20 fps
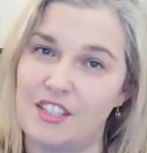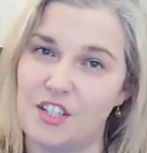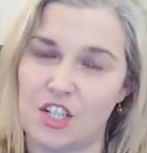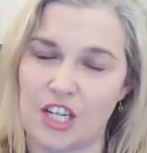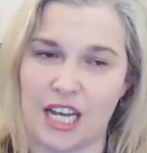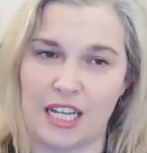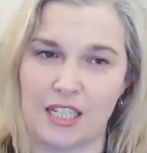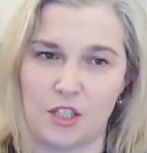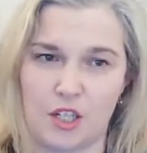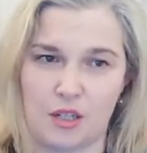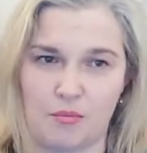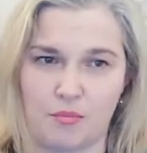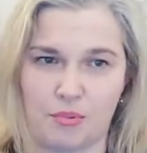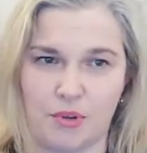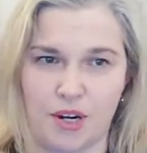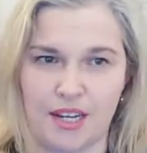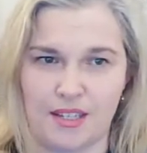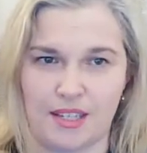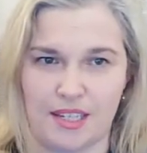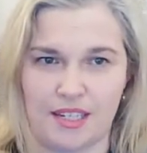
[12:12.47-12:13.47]
and challenging
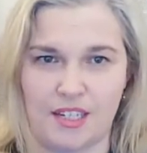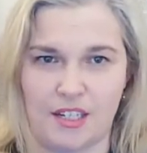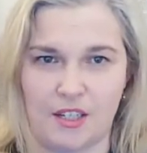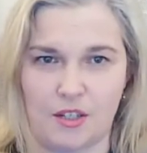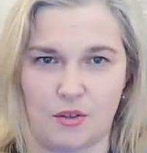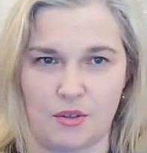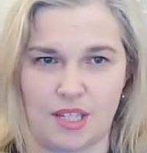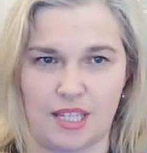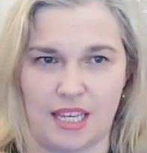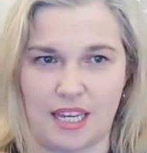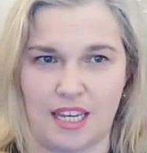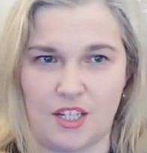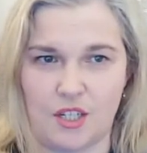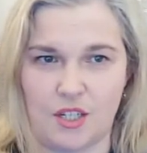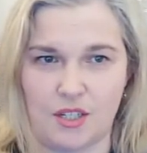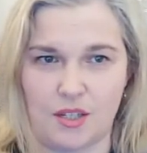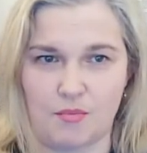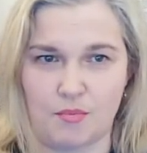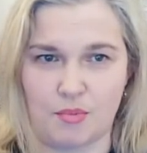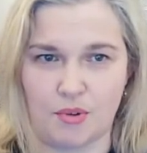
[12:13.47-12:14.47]
Brexit
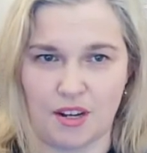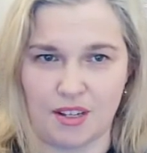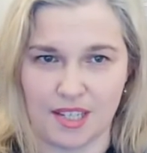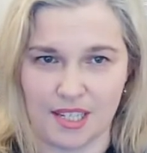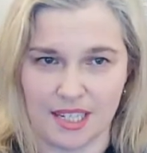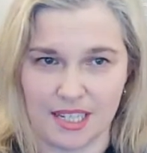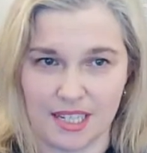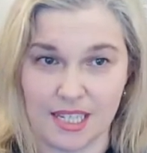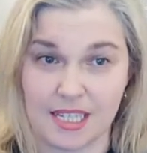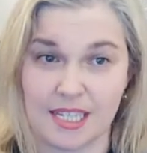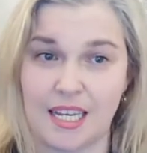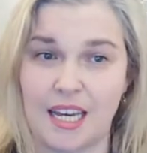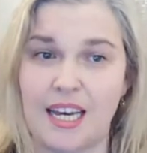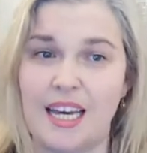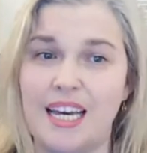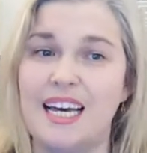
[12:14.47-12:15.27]
negotiations process.